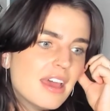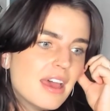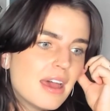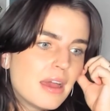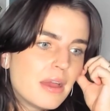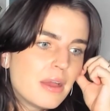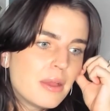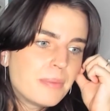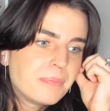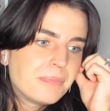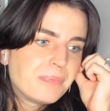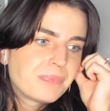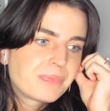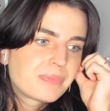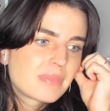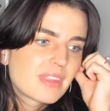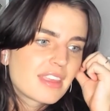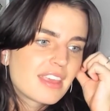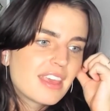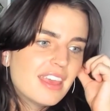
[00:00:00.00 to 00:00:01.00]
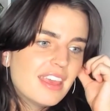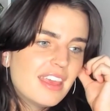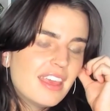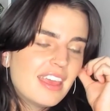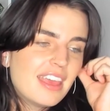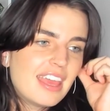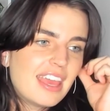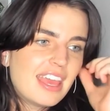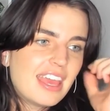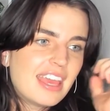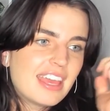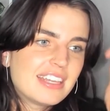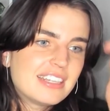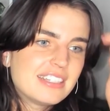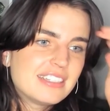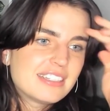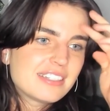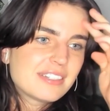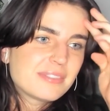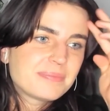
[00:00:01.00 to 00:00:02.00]

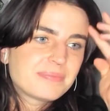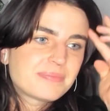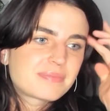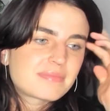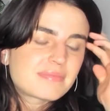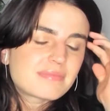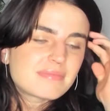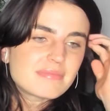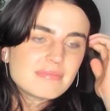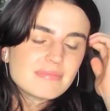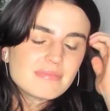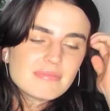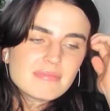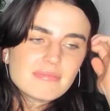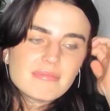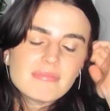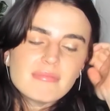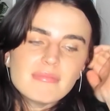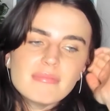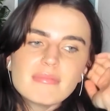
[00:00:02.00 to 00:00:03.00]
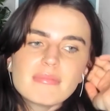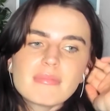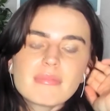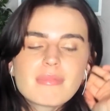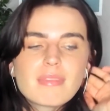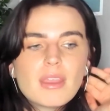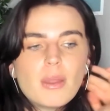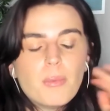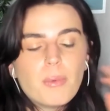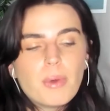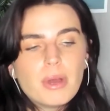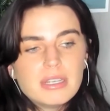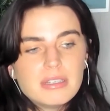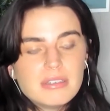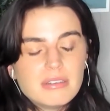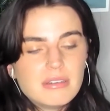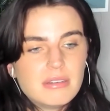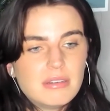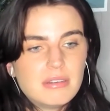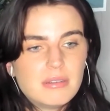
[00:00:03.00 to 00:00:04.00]
And
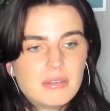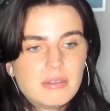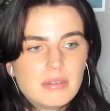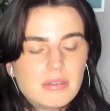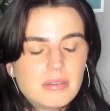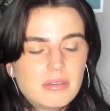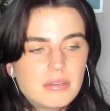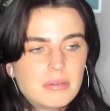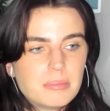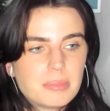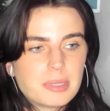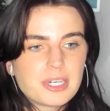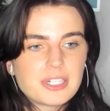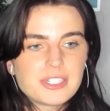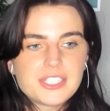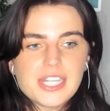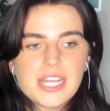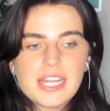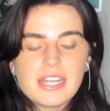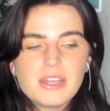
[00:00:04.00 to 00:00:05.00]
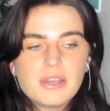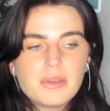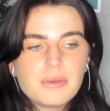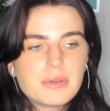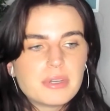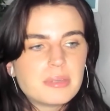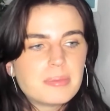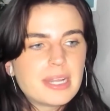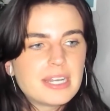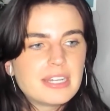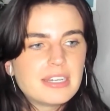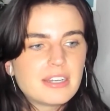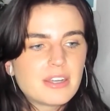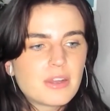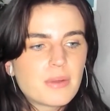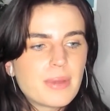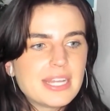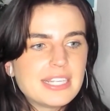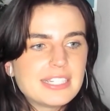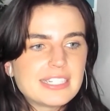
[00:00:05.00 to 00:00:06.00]
one person who had been an
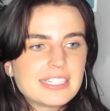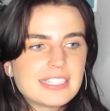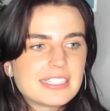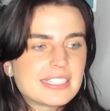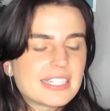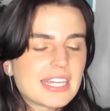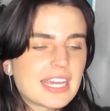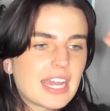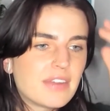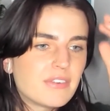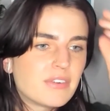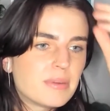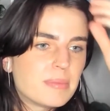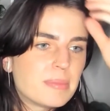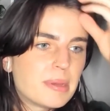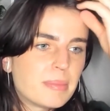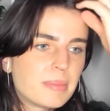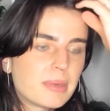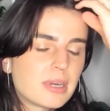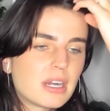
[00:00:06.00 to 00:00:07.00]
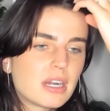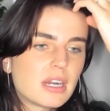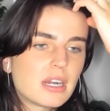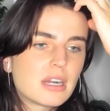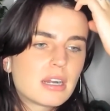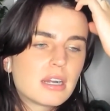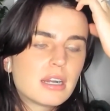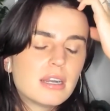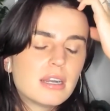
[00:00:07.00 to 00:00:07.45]
acquaintance, like I remember,